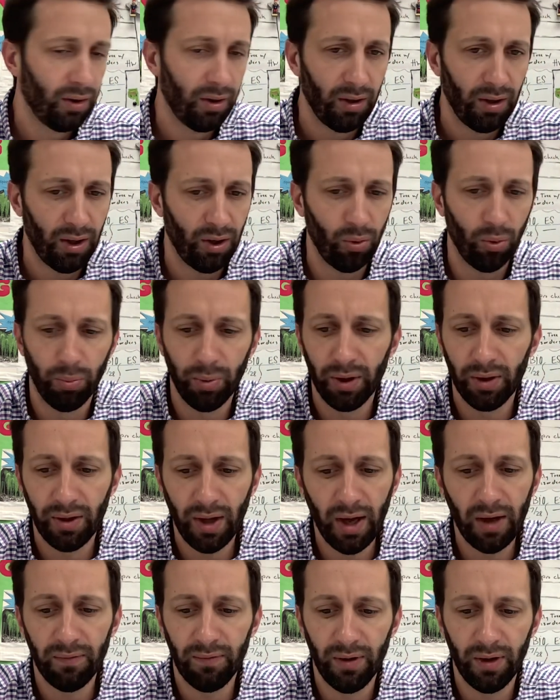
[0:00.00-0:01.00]
It will be
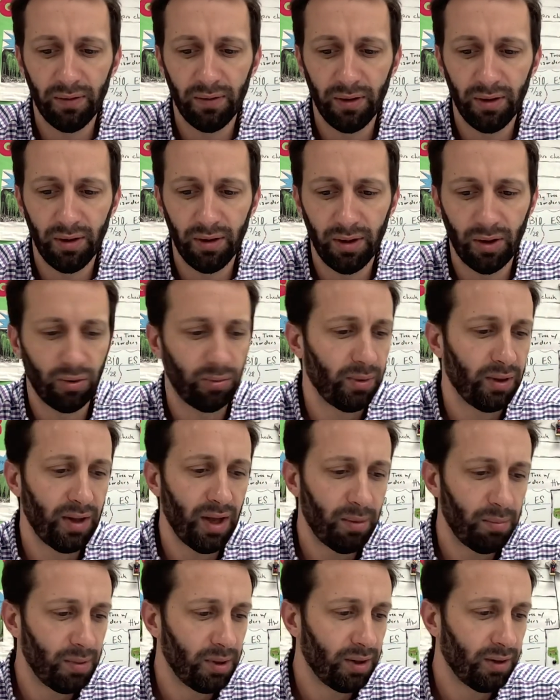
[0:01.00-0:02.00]
that vivid. There will be
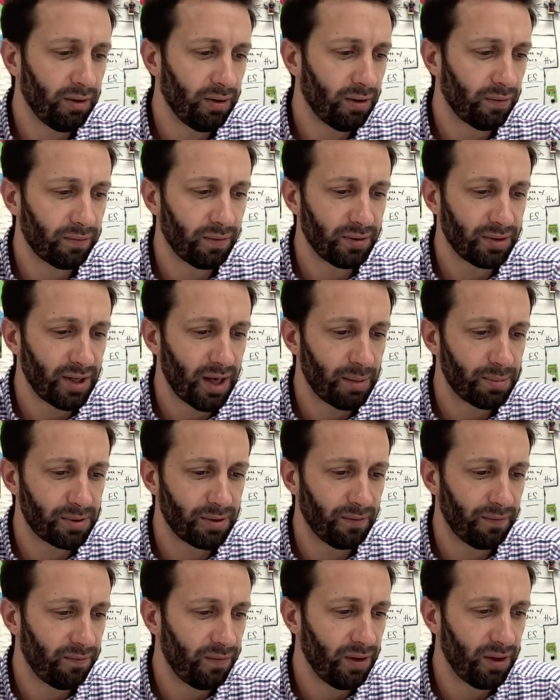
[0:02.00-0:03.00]
that many different types
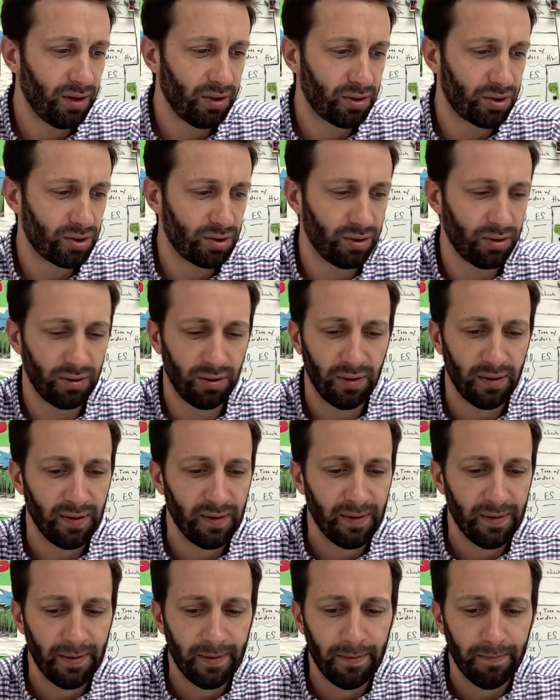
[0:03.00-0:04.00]
of fish and
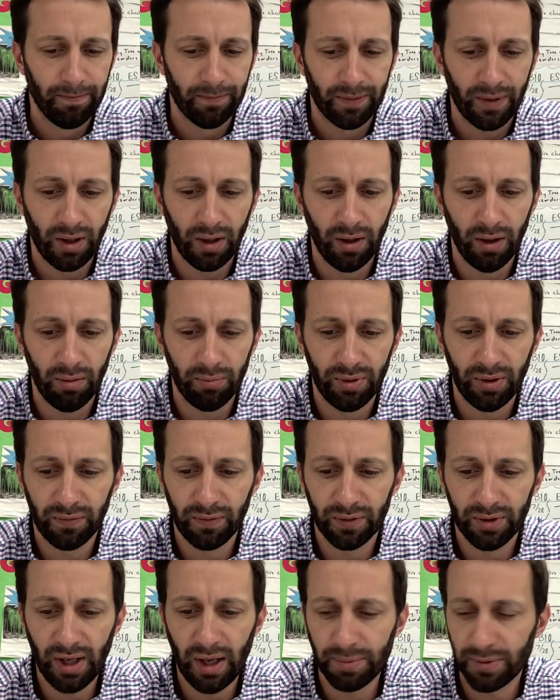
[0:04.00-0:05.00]

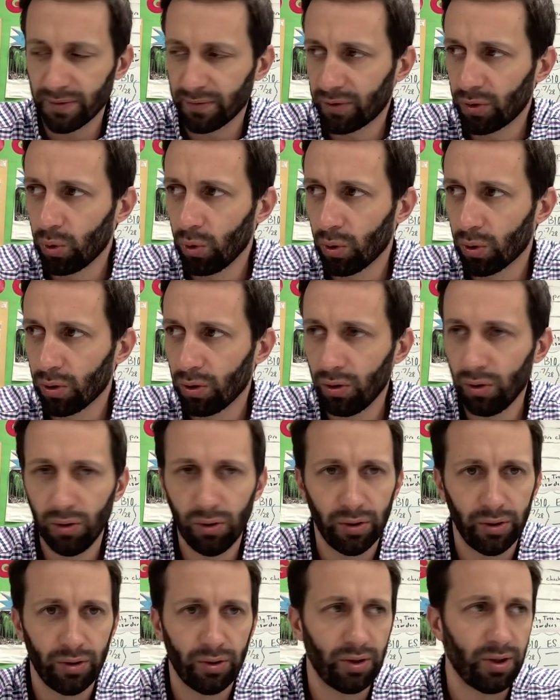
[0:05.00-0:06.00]
different types of coral,
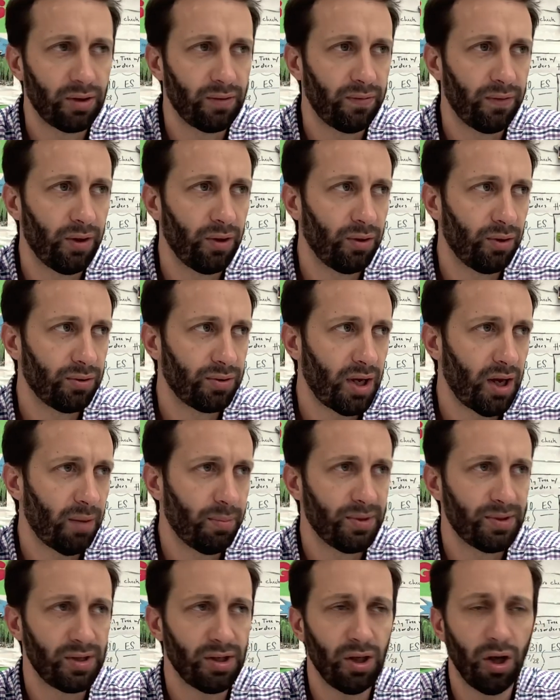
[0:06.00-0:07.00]
and you'll get to float on top
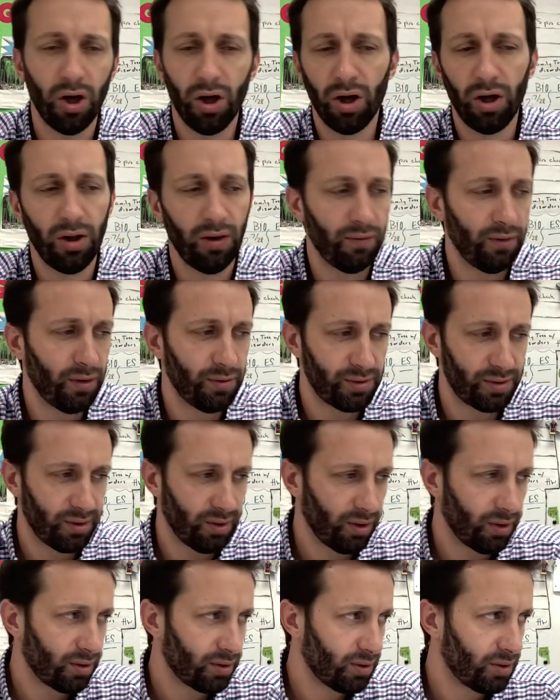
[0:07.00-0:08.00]
and see all of those
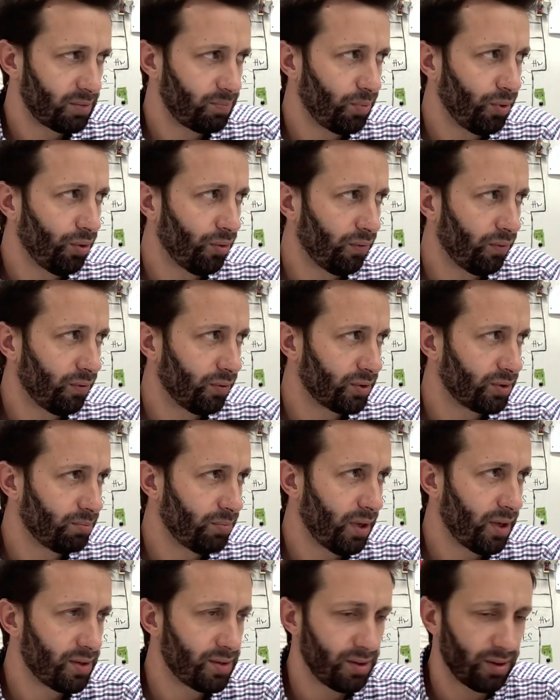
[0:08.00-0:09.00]
things. It's beautiful. It's
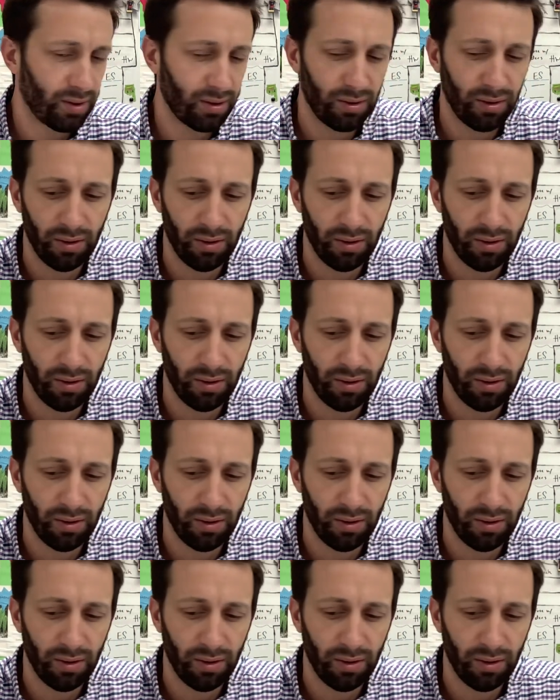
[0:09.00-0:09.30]
amazing.